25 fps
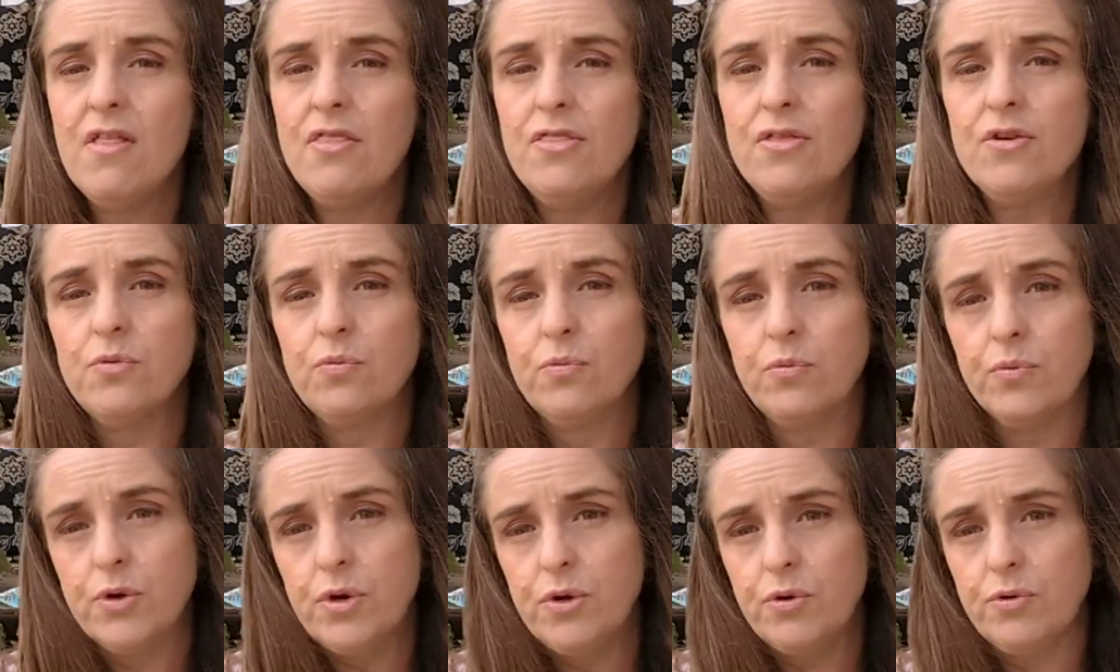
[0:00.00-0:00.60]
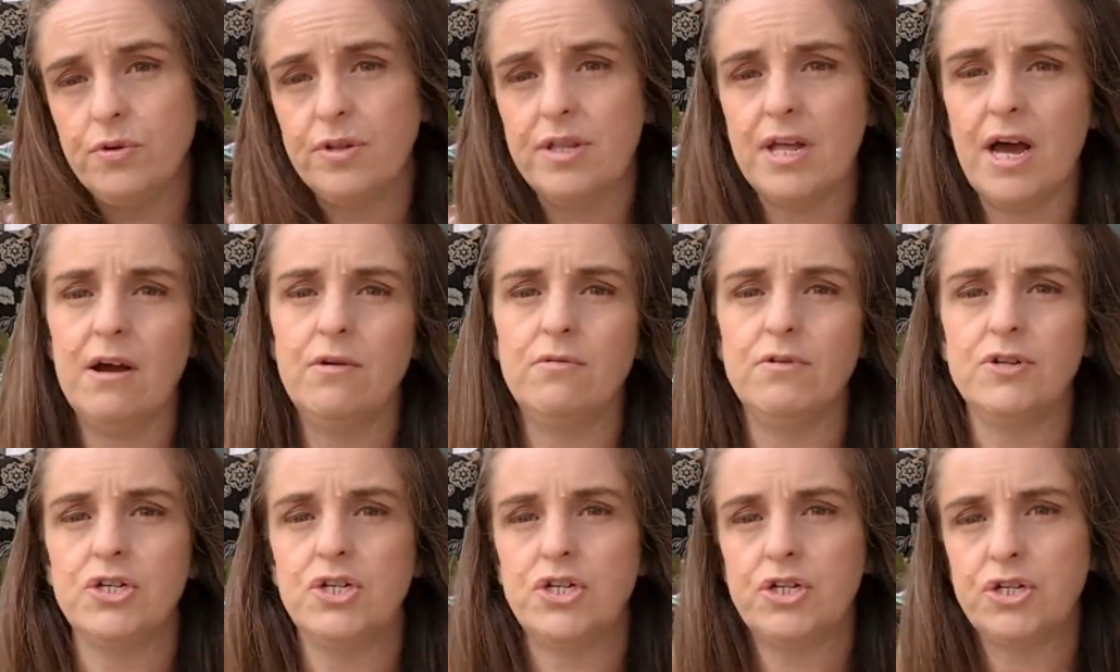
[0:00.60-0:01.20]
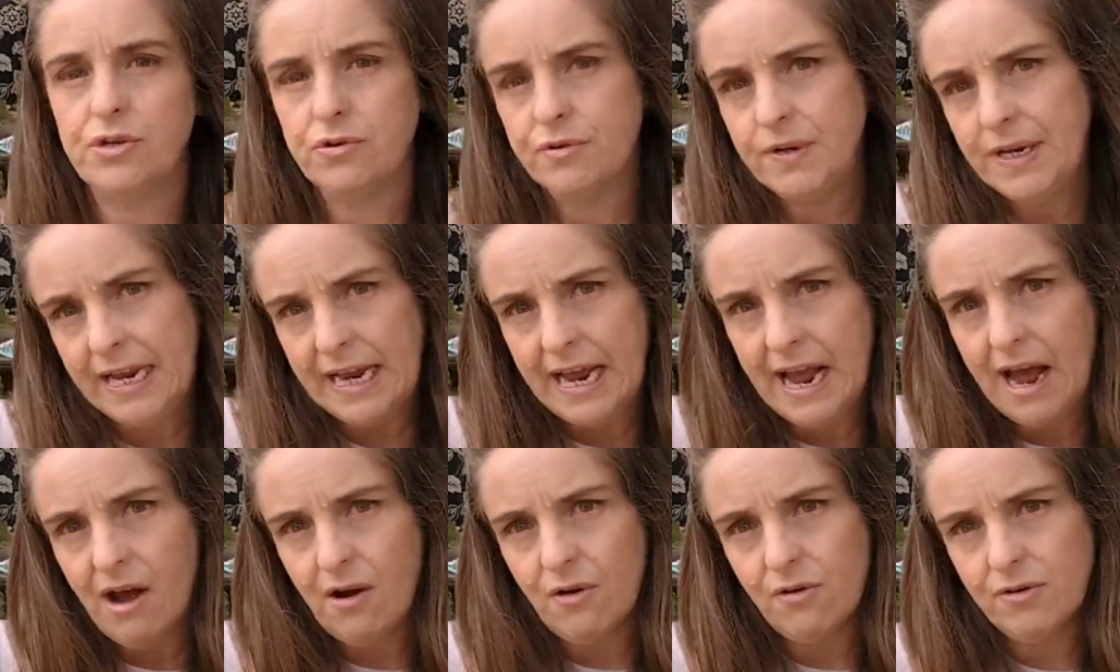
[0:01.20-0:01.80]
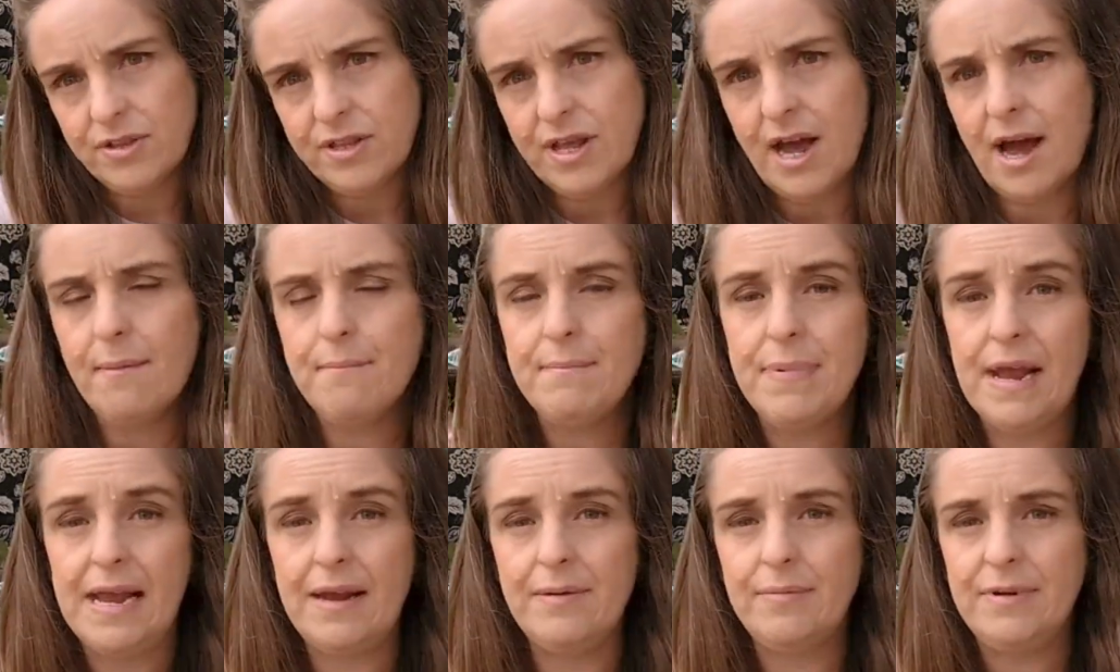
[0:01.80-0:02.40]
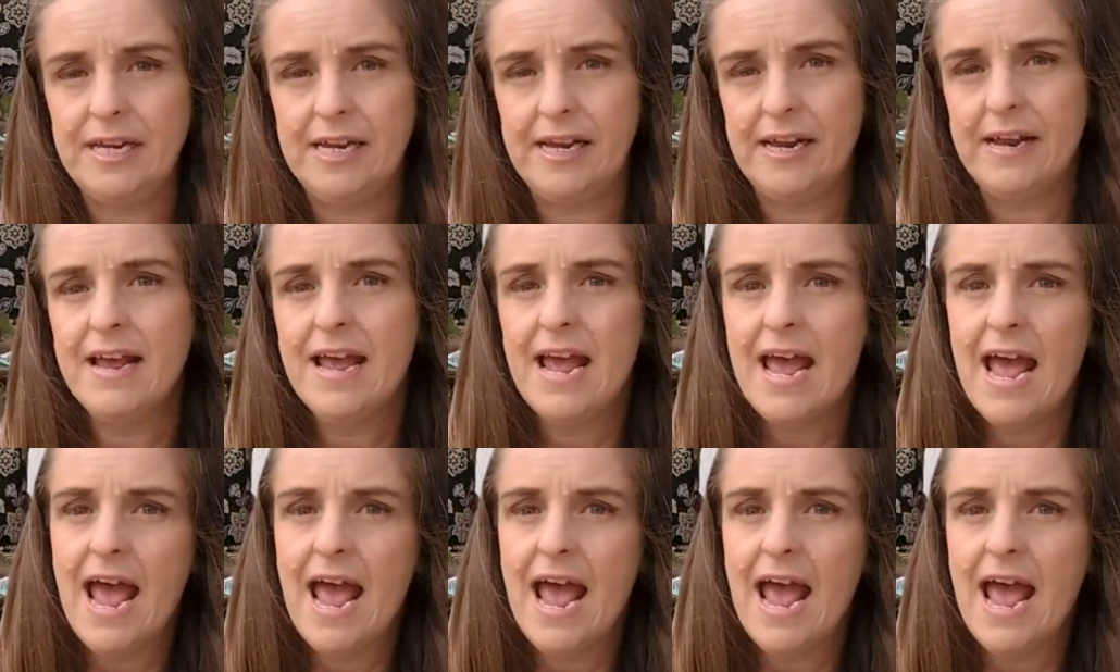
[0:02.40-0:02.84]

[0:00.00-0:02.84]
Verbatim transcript: the root that was shooting out that baby,